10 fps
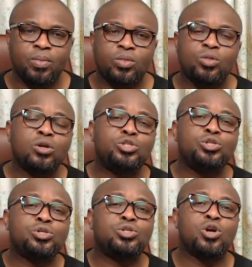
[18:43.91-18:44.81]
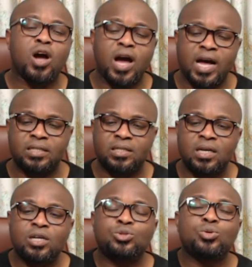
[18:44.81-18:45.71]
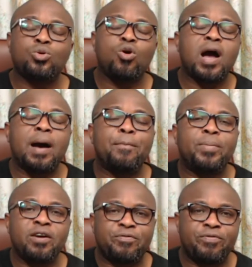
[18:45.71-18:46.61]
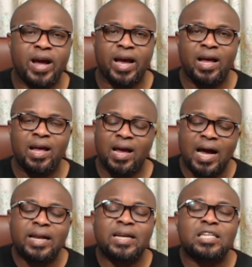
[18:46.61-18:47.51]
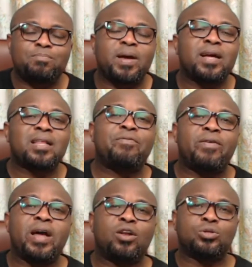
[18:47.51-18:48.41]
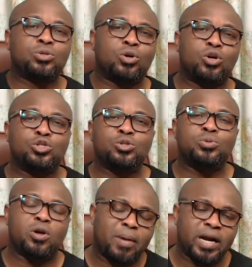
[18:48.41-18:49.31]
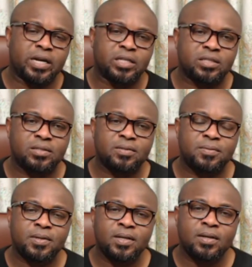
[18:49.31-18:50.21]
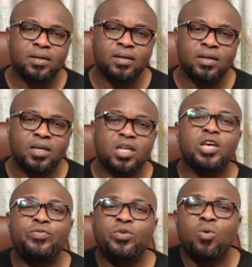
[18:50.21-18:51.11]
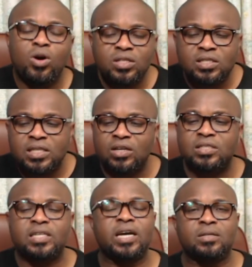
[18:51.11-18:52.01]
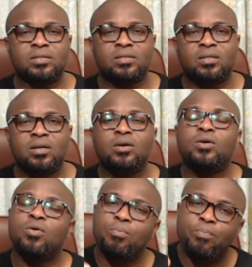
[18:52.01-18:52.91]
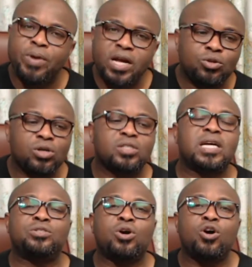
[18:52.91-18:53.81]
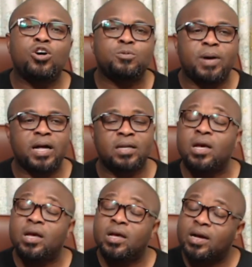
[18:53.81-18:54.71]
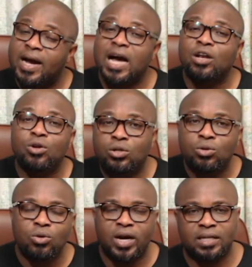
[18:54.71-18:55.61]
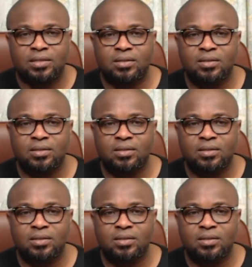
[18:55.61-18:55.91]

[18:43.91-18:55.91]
Don't use your hand to go and bring fire and expect that fire not to consume your marriage. If you want sales girls, bring those that your husband cannot look at.